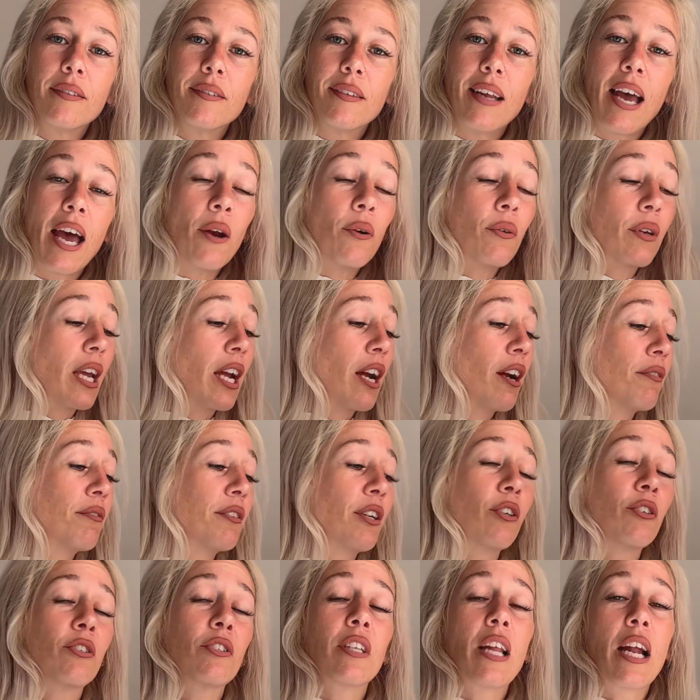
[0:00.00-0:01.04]
I don't care if
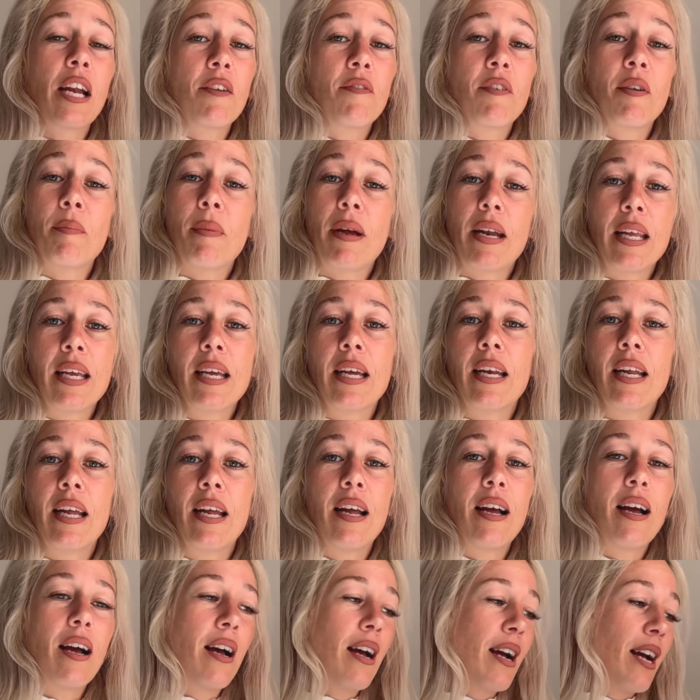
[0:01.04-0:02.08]
there's not even money in it.
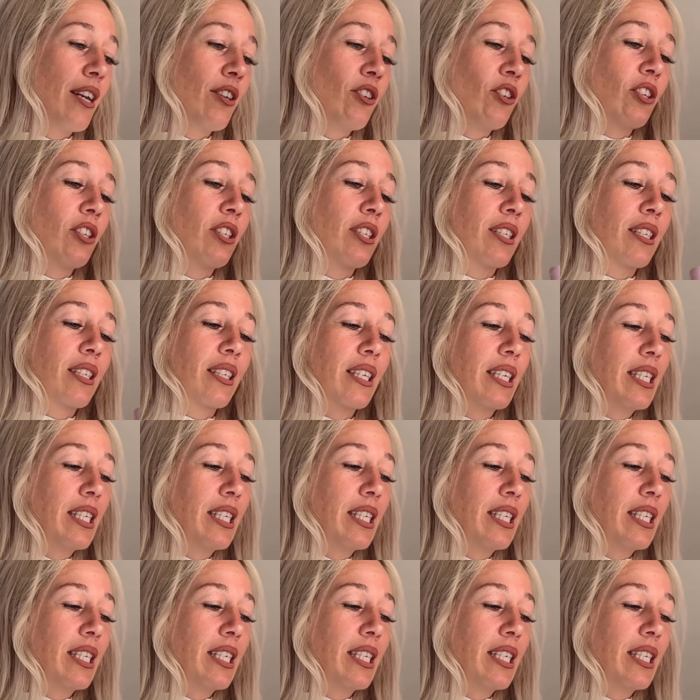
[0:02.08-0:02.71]
I just